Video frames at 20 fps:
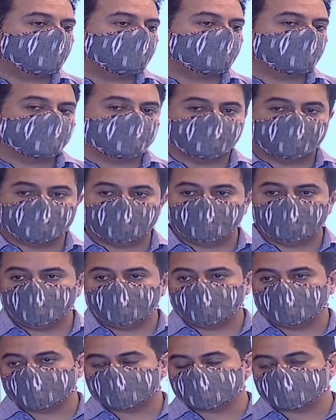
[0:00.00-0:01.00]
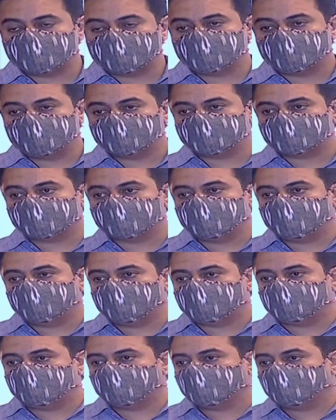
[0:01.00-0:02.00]
from my experiences in
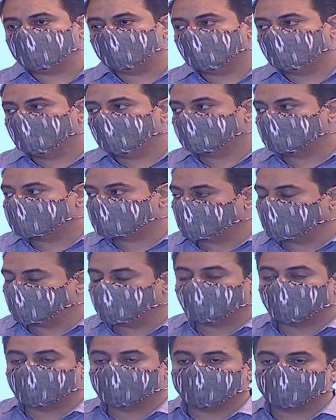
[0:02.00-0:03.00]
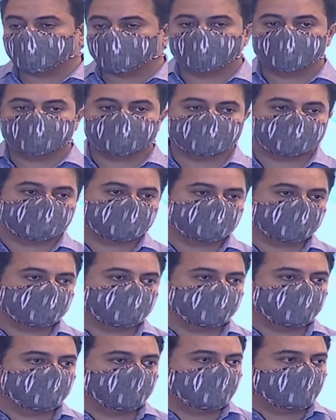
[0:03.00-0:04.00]
meeting the German entrepreneurs,
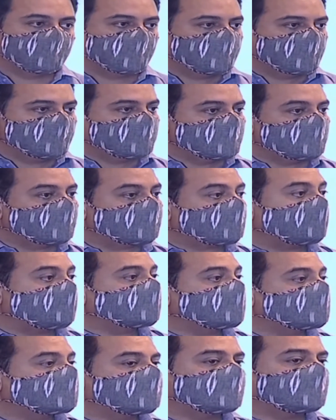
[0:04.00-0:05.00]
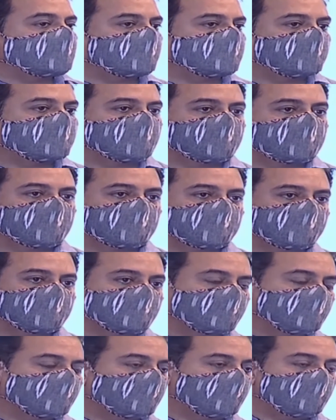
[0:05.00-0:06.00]
your products
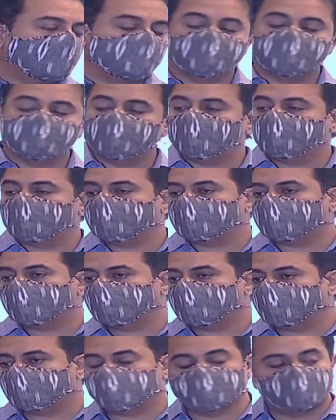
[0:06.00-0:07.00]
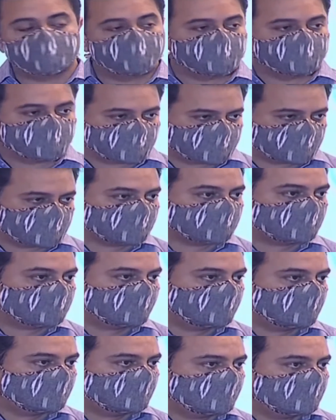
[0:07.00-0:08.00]
are of world repute.
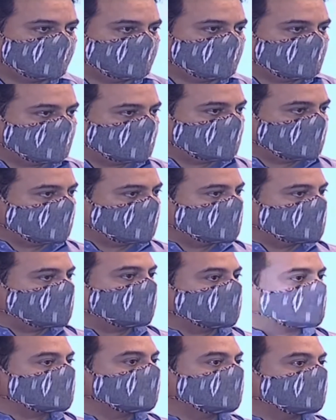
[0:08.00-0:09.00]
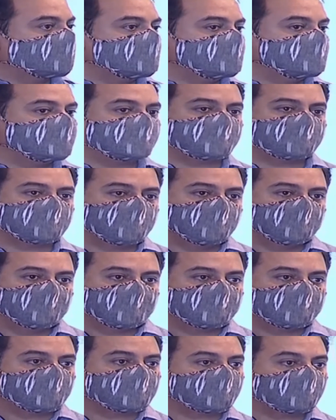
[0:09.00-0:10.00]
All the automobiles
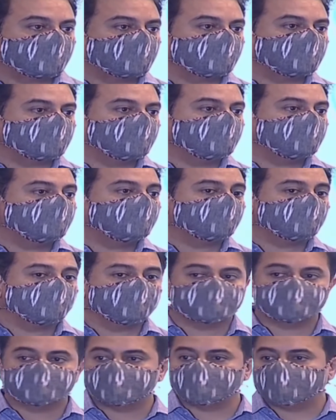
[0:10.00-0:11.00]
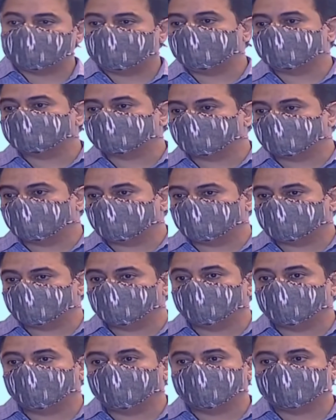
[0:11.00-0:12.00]
that run on the Indian roads and elsewhere in
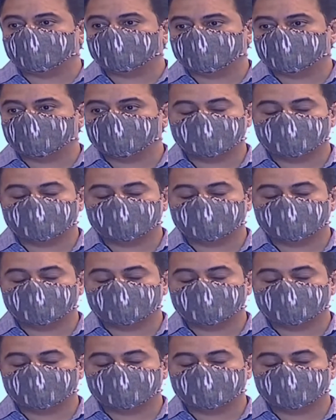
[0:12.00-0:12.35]
the world